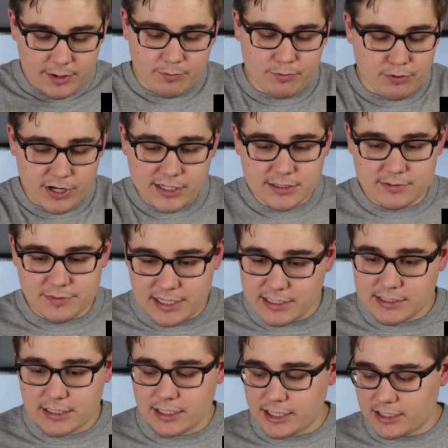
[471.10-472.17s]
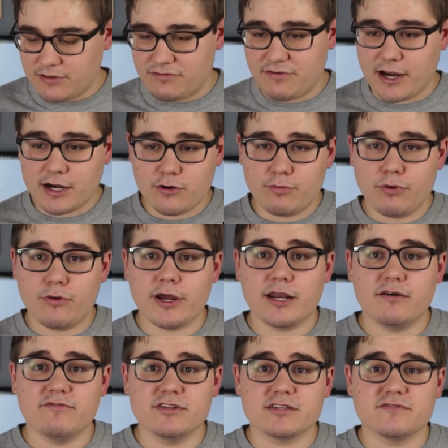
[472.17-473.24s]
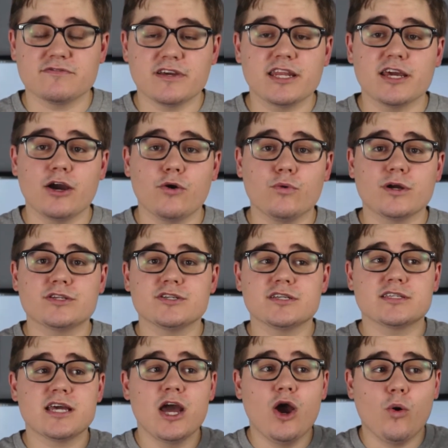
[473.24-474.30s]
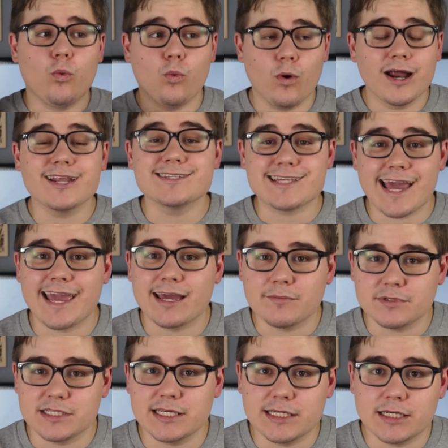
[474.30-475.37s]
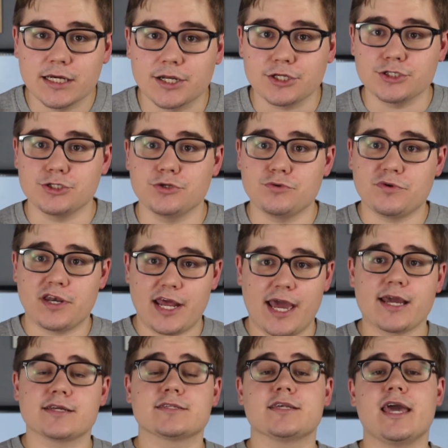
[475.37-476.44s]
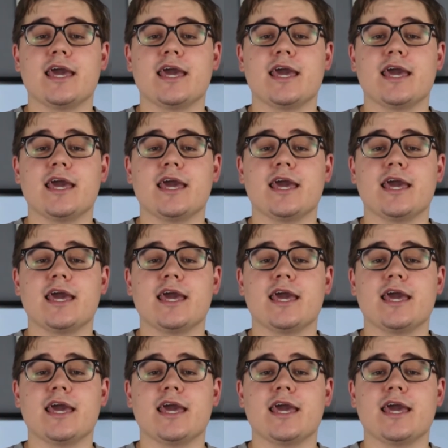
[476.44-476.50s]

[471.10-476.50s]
brings me to like the final point of this video, which is what is AMD gonna do next?